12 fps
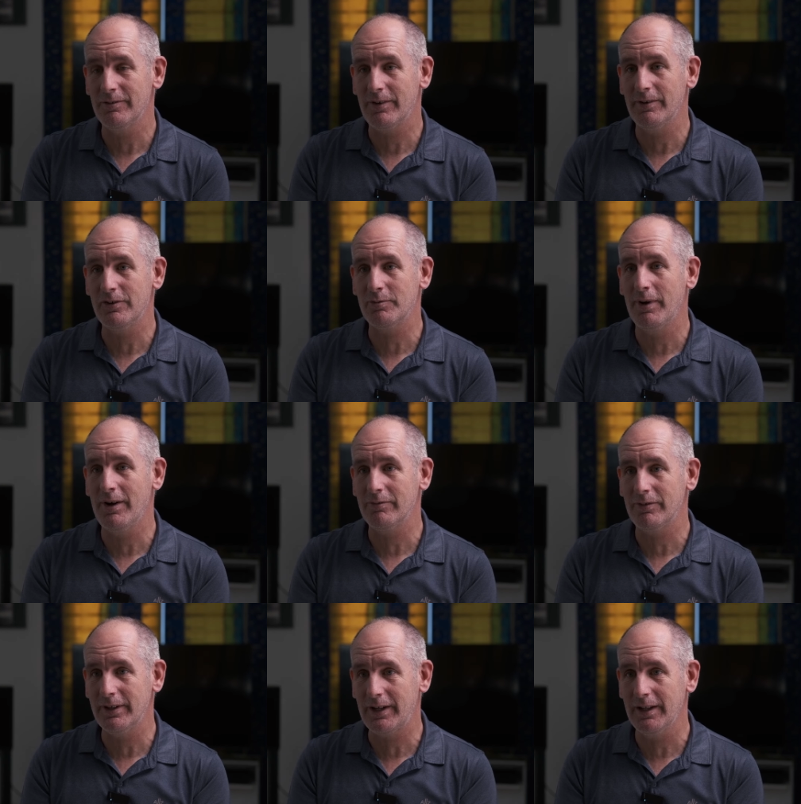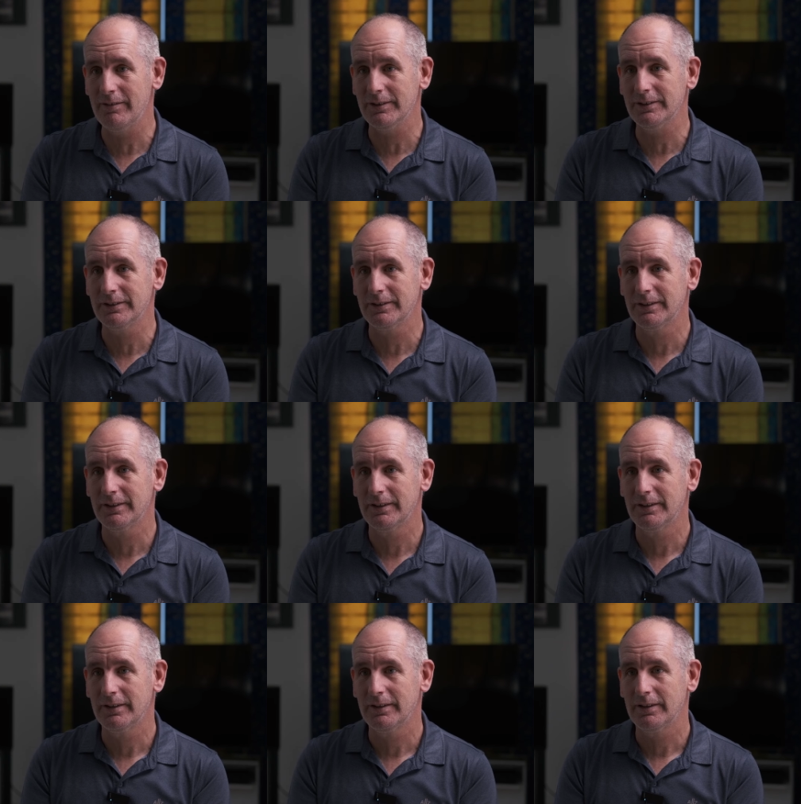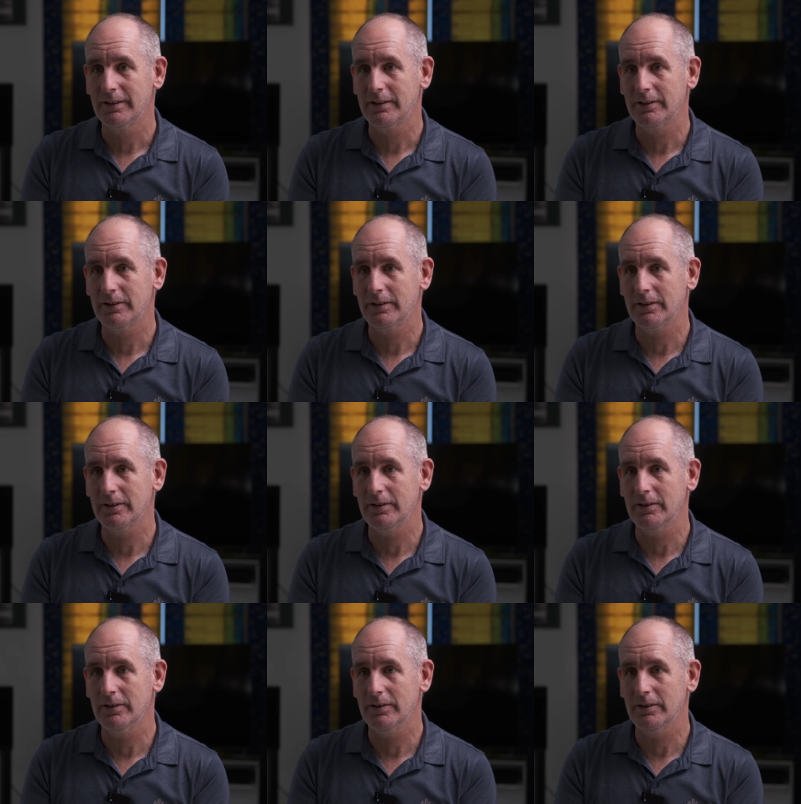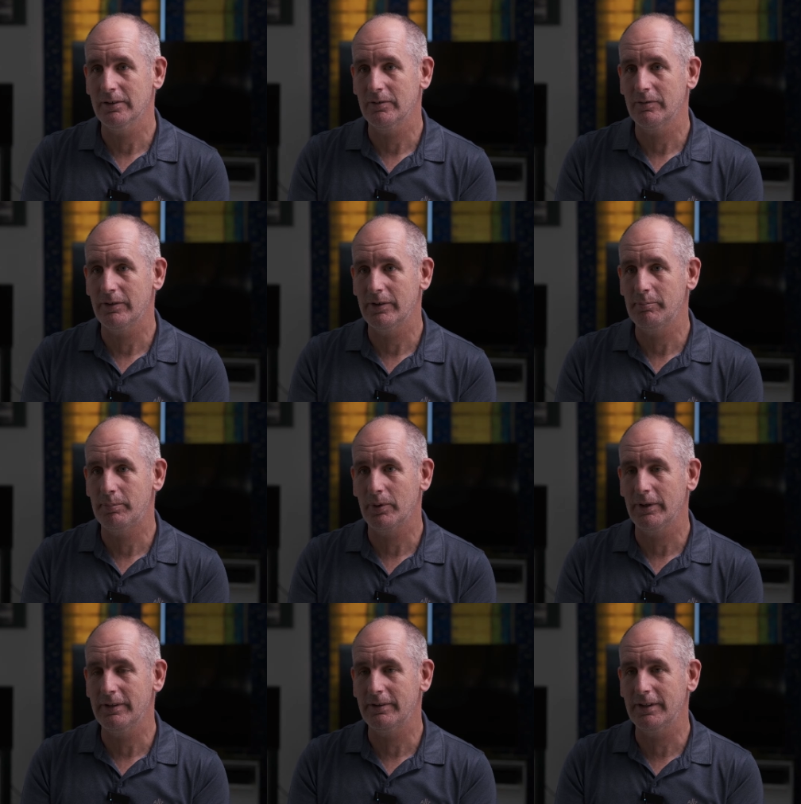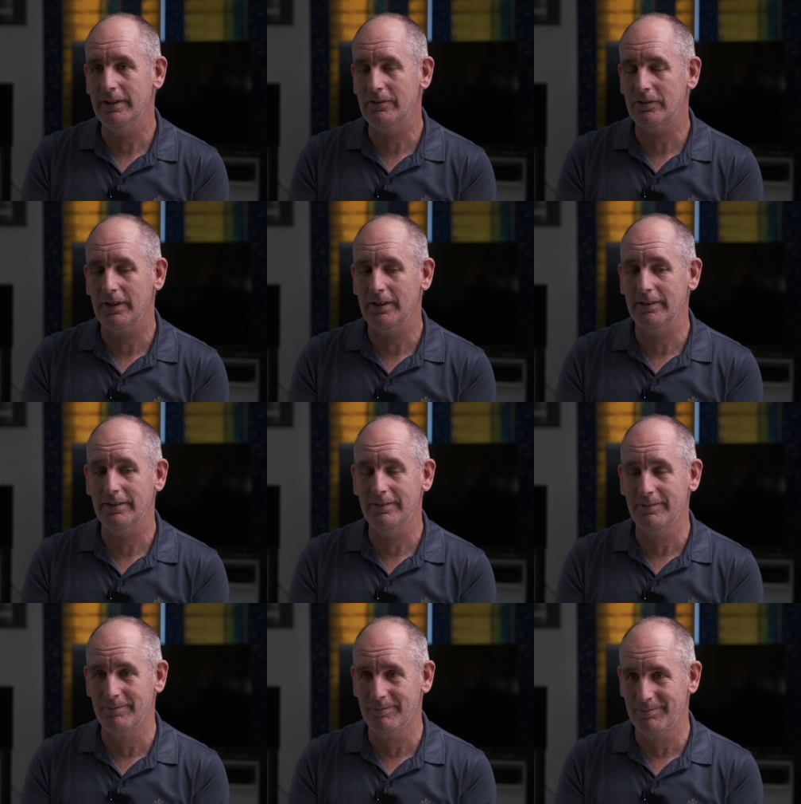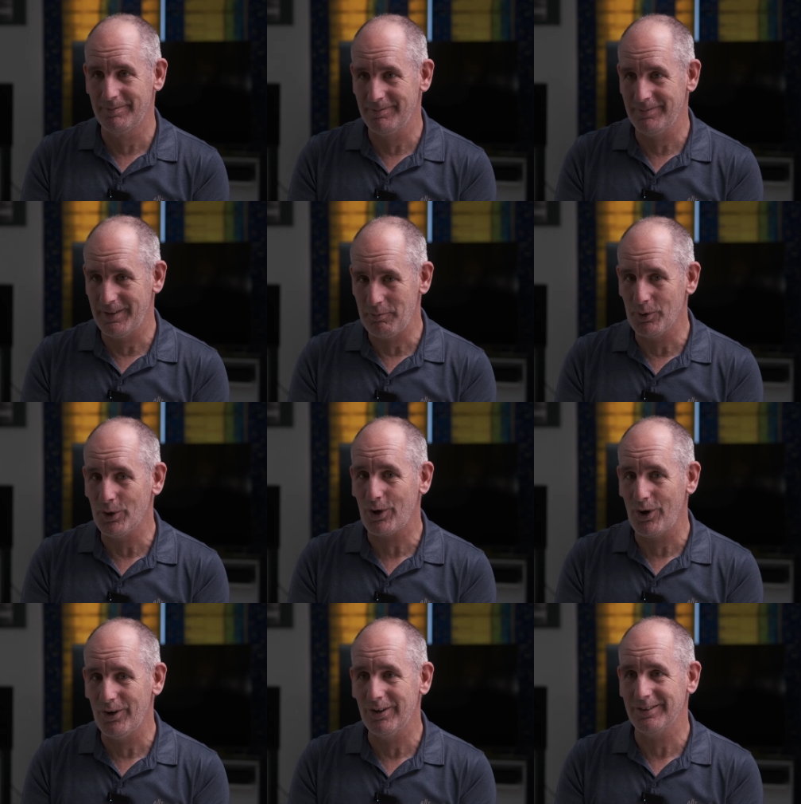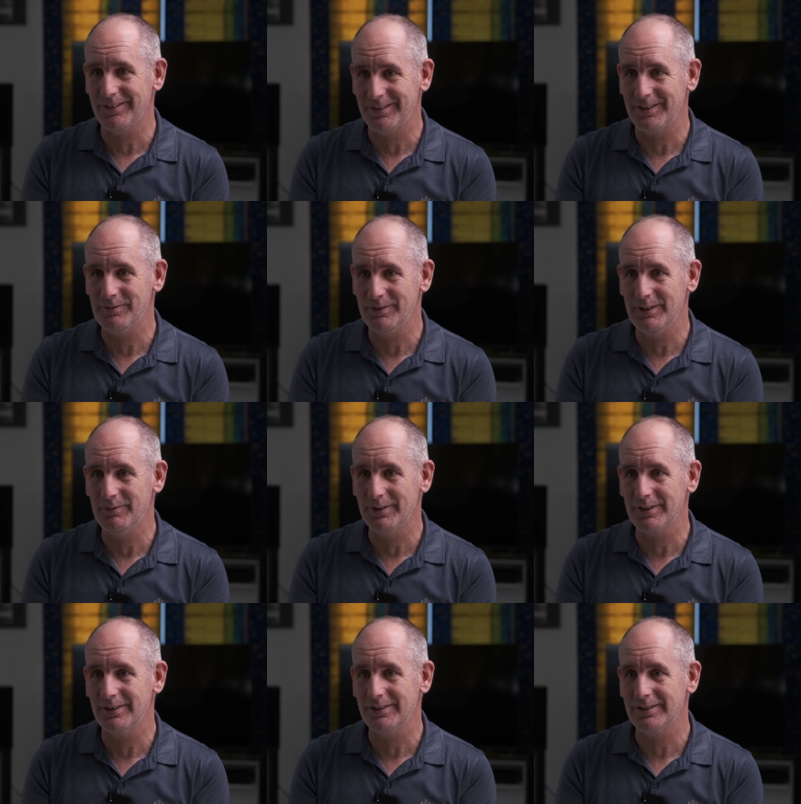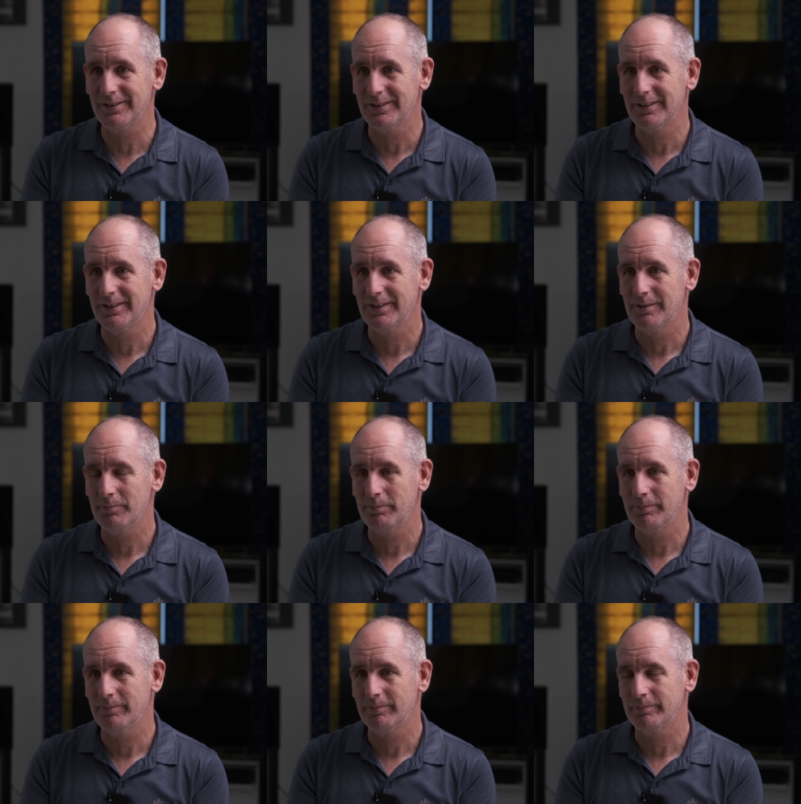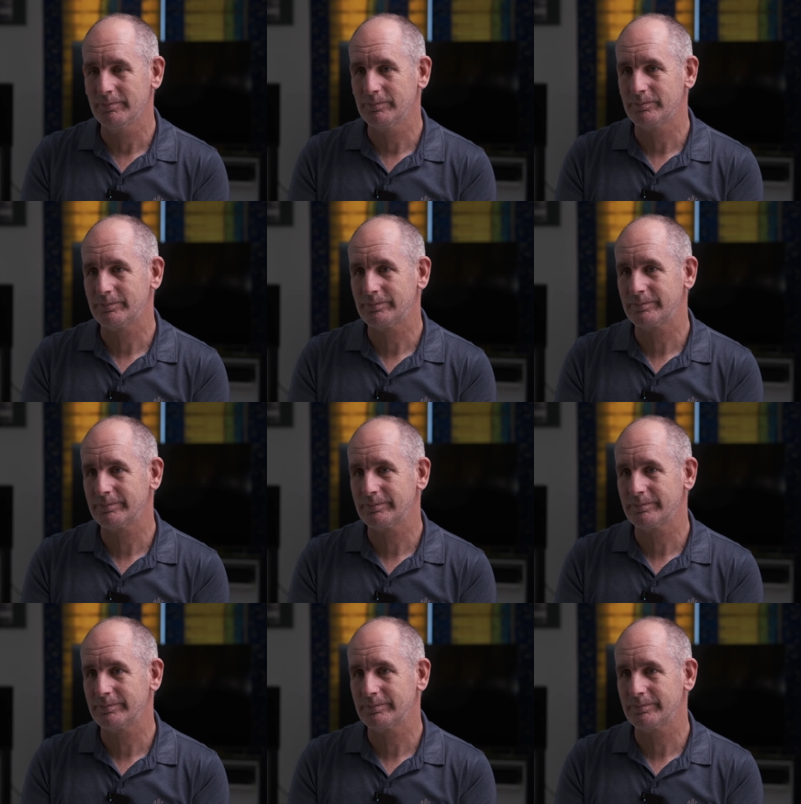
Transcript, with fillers: very smart, very clever. Yeah. And uh, very bright kids, and they work hard. They really work hard well, I don't want to give too much